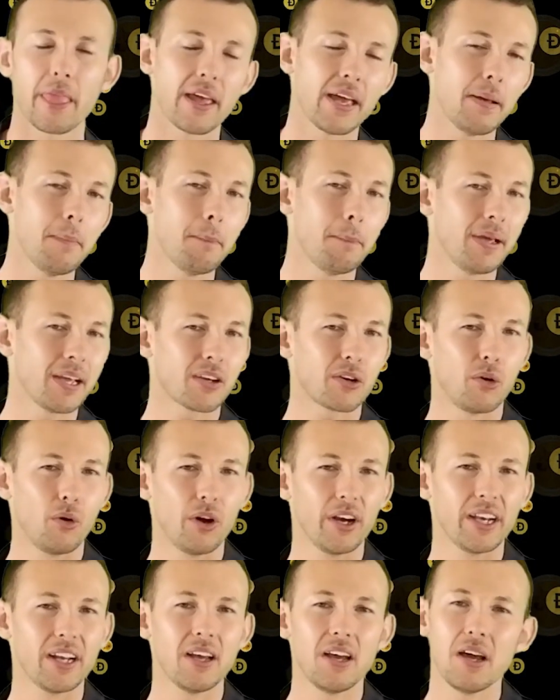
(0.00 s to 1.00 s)
In
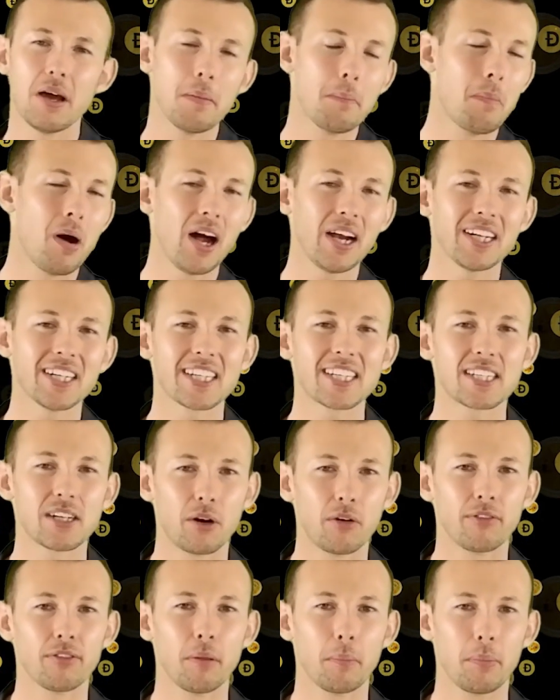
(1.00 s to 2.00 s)
Bitcoin, miners
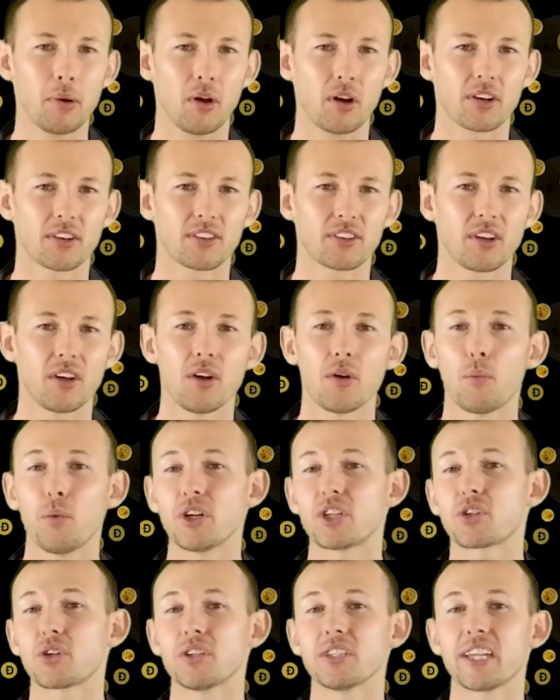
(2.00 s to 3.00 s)
solve the blocks
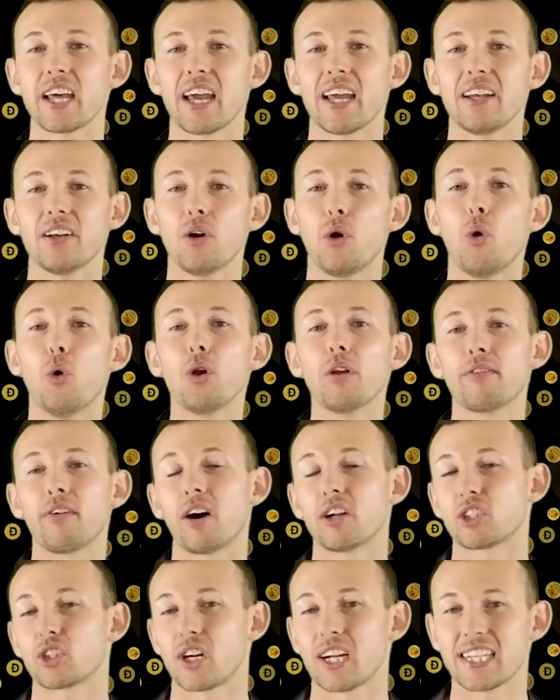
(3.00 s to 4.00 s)
which contain all of
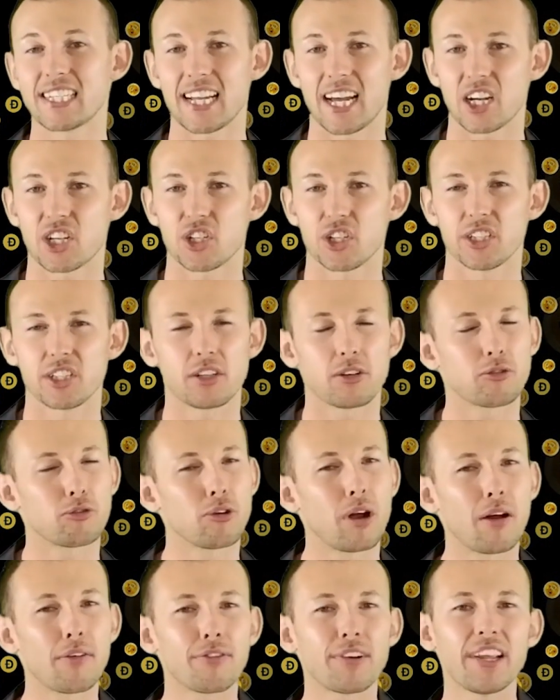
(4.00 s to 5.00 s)
our transactions
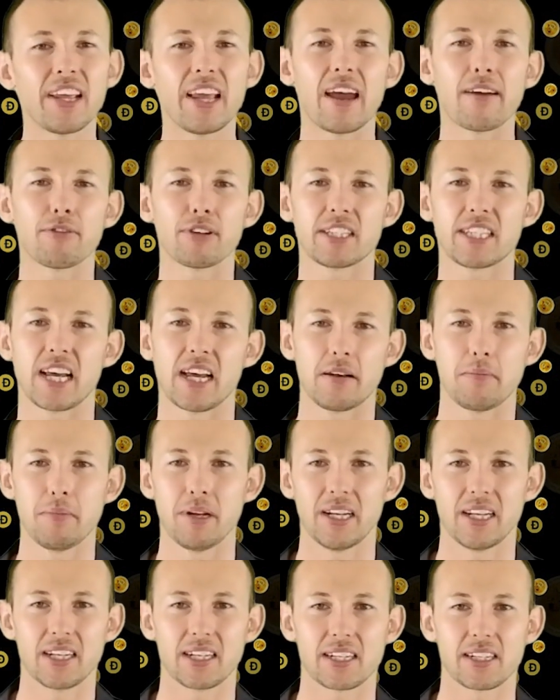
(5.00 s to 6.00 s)
roughly every 10
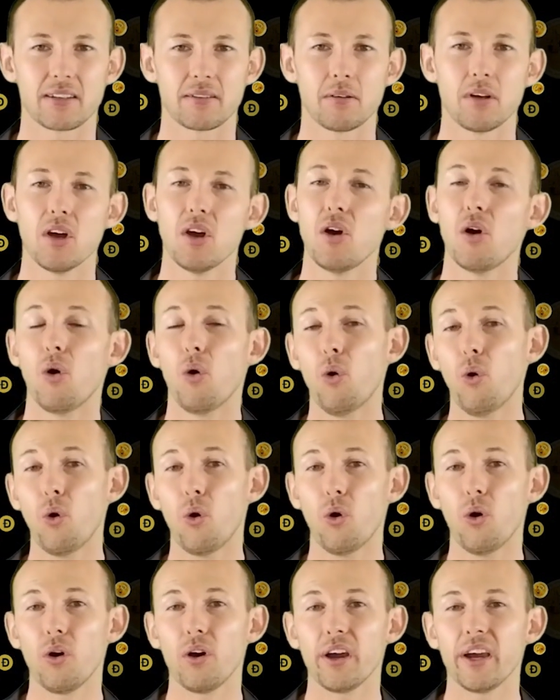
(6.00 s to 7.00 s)
minutes.
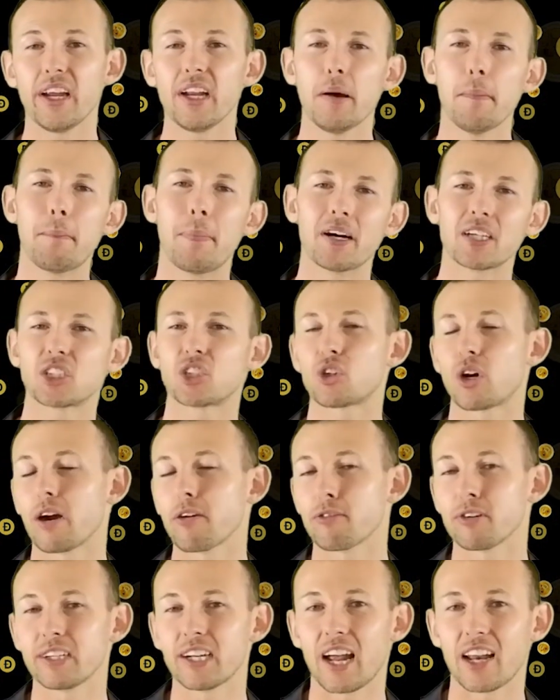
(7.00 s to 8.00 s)
Or, in a bus
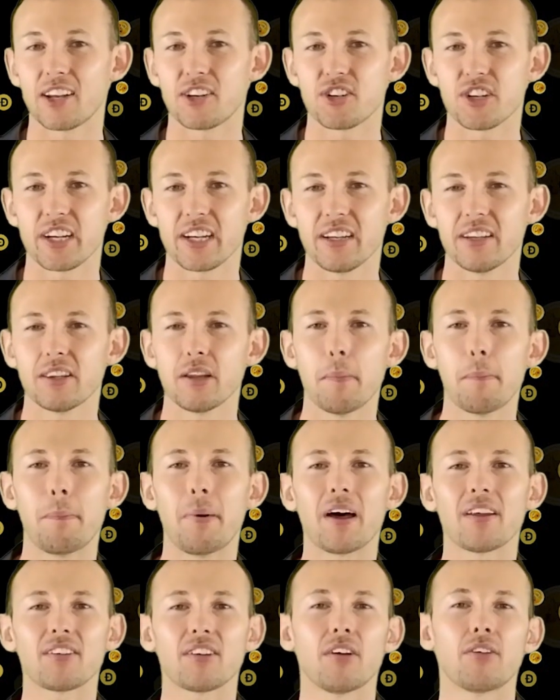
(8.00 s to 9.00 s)
driver analogy, the
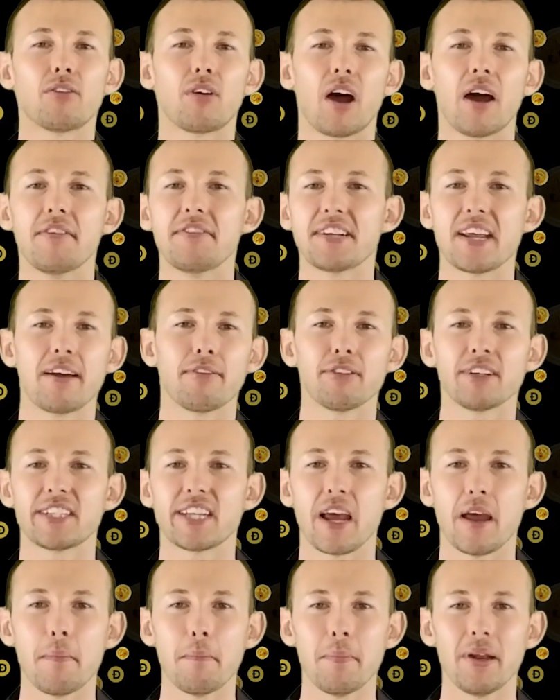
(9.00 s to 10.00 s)
bus arrives every
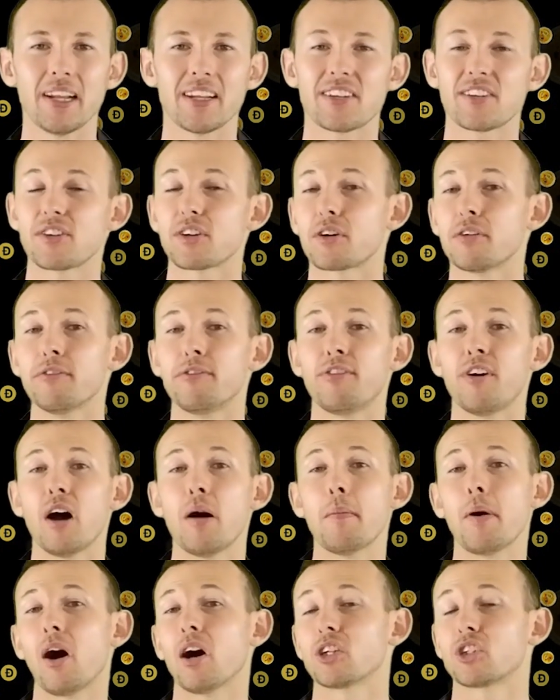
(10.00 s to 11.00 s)
10 minutes to
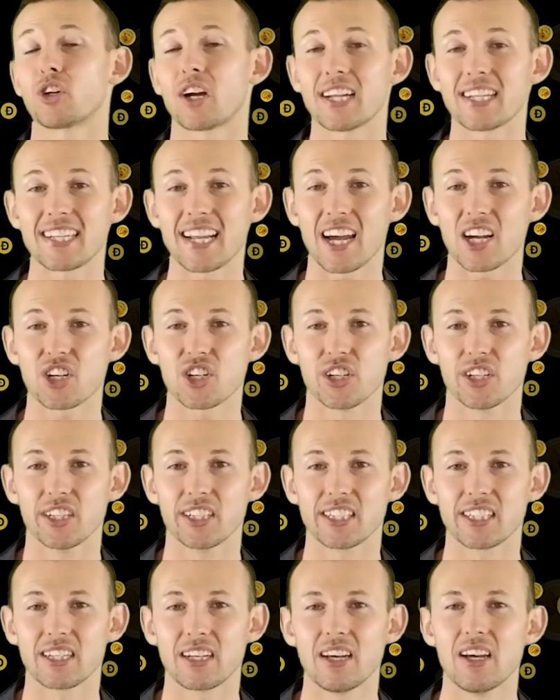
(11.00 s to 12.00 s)
confirm our
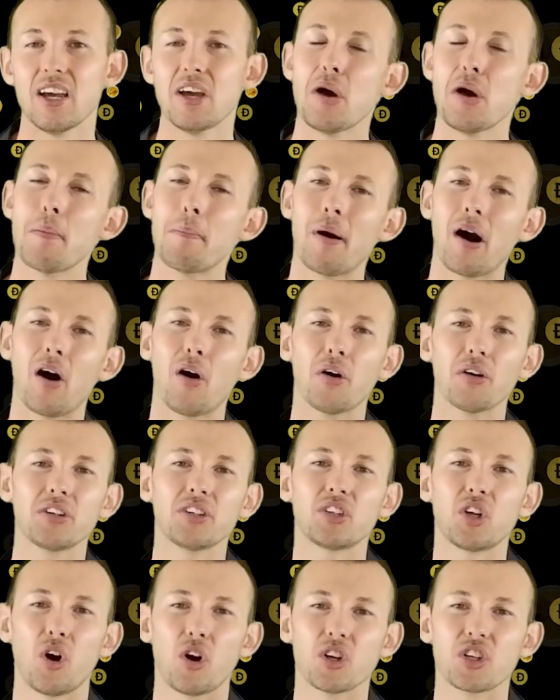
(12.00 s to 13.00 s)
transactions. But on
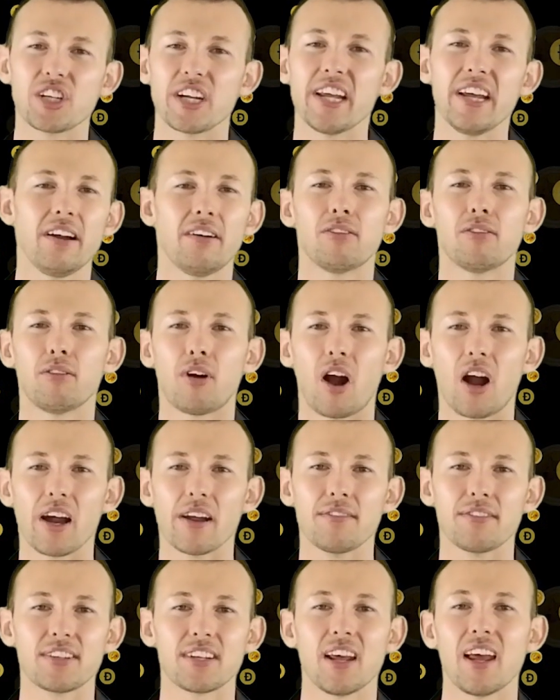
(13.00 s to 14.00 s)
Doge, it
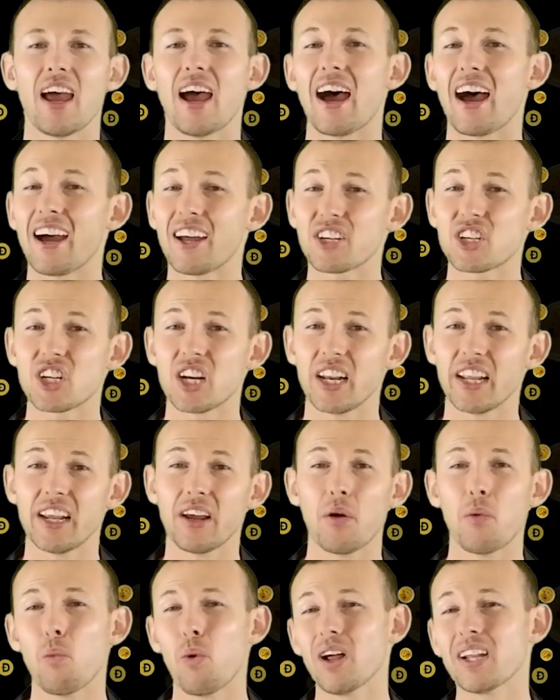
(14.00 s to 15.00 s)
arrives actually
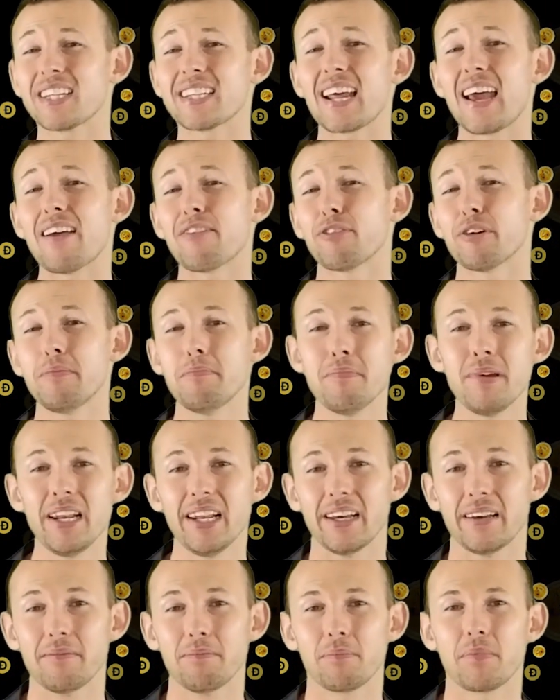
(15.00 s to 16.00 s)
once every
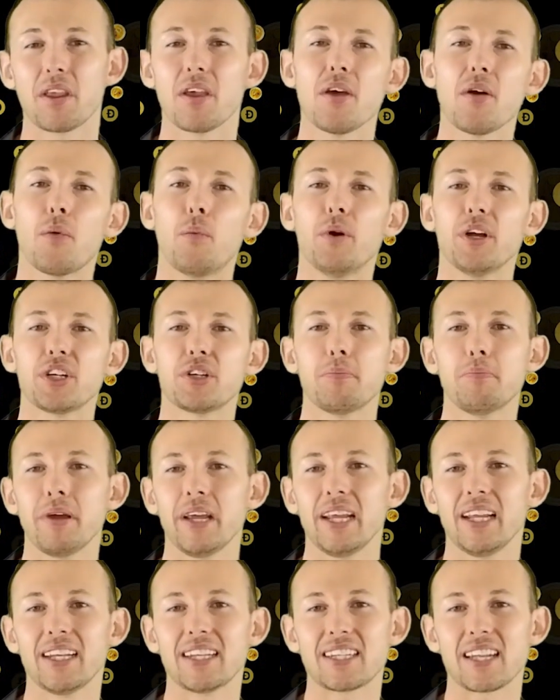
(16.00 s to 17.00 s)
minute, which
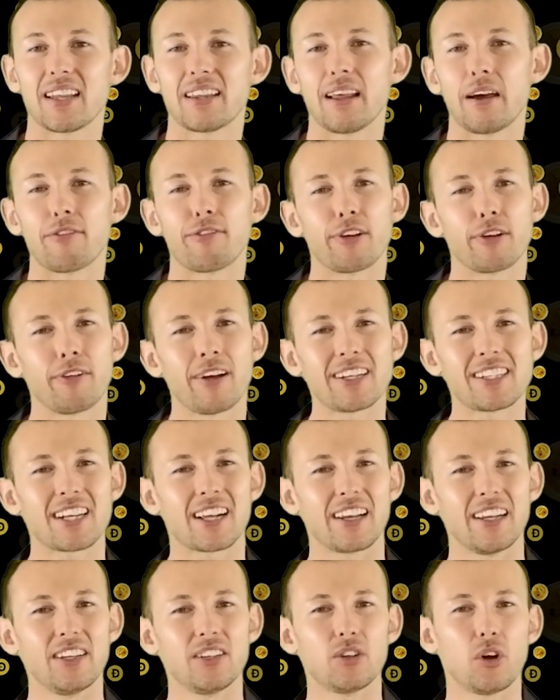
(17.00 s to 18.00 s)
means that
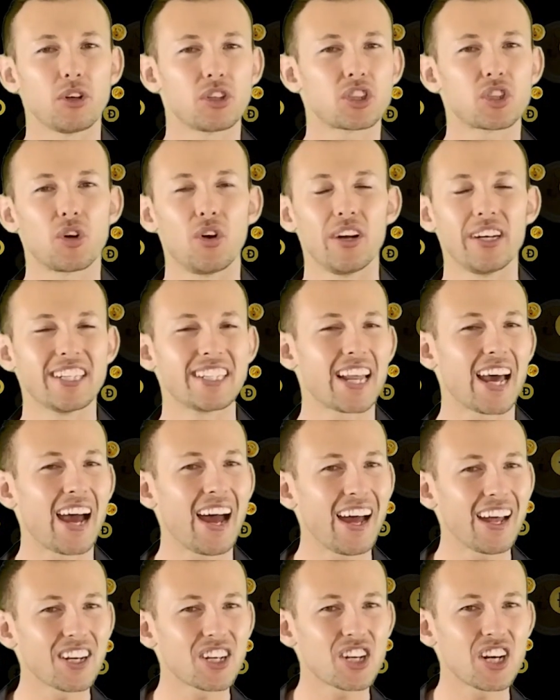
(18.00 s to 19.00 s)
theoretically Dogecoin is
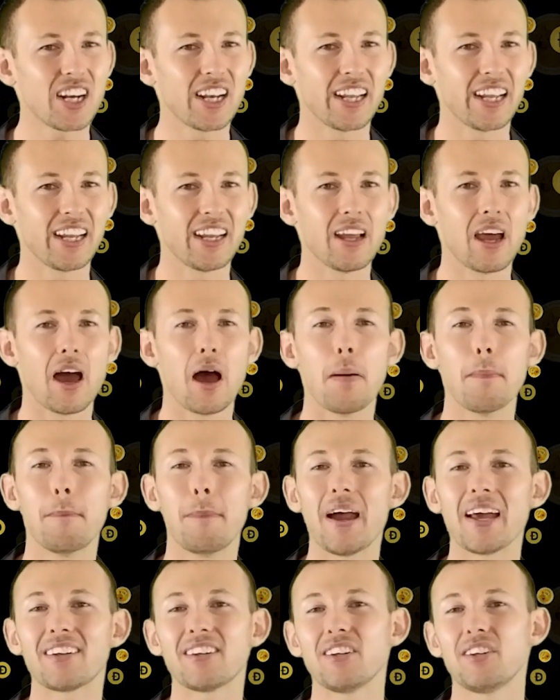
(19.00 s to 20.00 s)
actually a
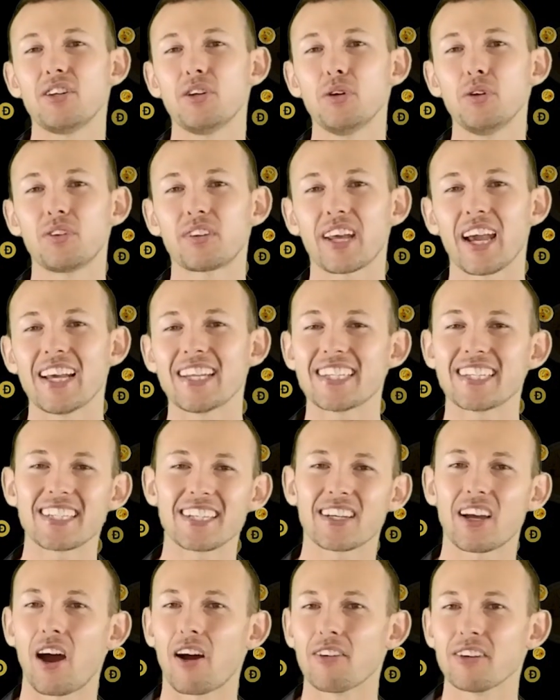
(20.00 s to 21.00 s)
better use case as a
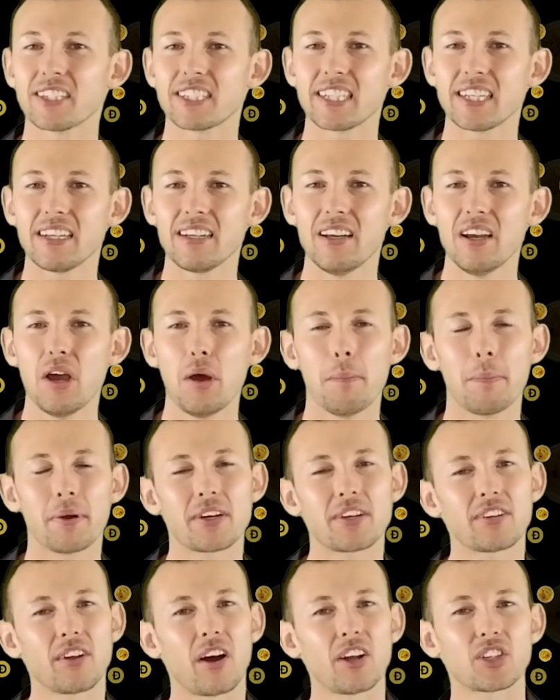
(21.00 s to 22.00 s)
currency
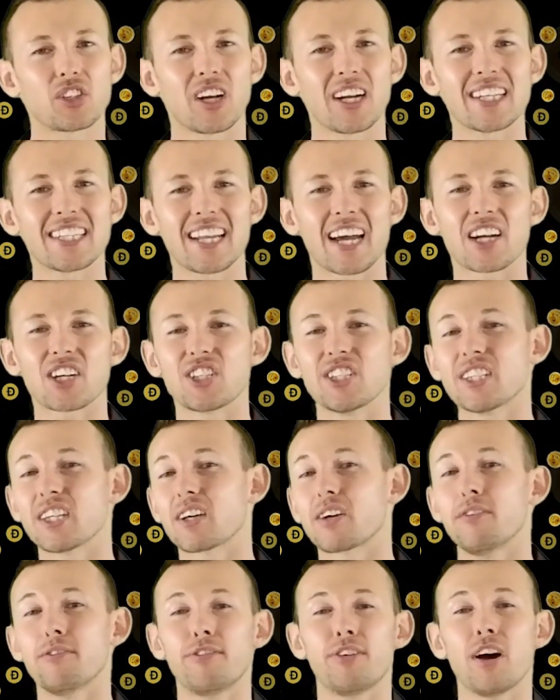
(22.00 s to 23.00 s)
because our transactions are
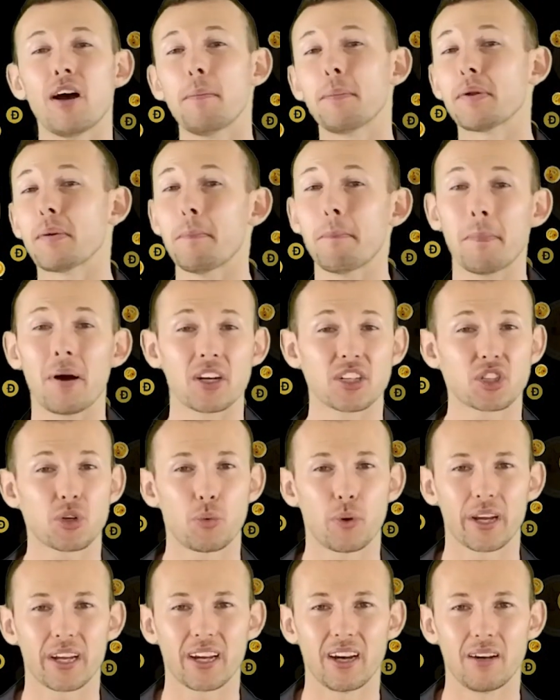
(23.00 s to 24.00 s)
confirmed much
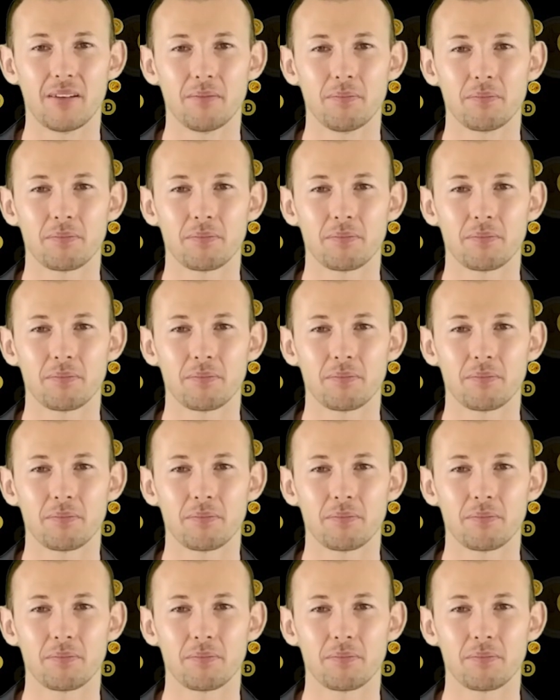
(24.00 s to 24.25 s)
quicker.